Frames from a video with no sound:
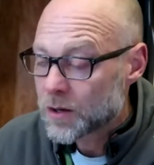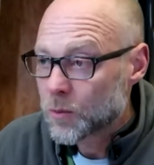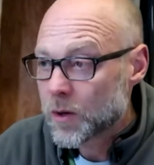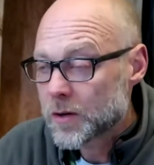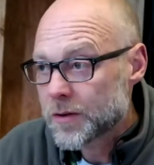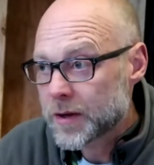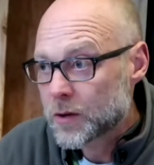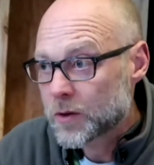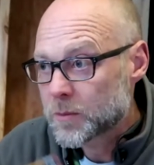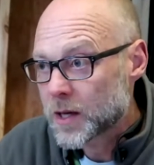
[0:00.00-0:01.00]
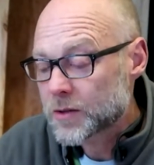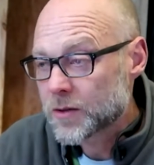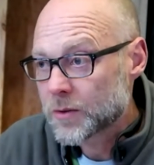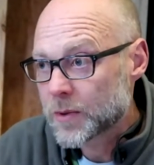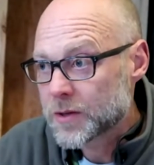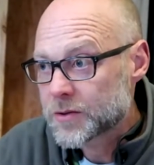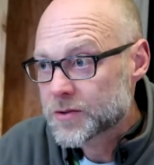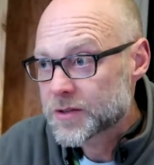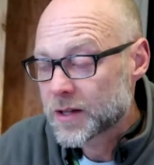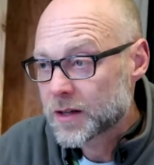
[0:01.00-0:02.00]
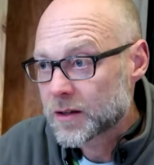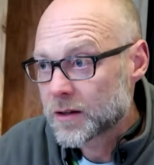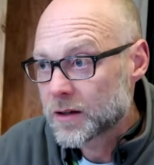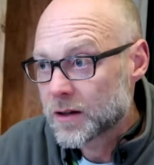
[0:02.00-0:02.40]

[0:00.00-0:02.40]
one other thing, going back to the renters thing,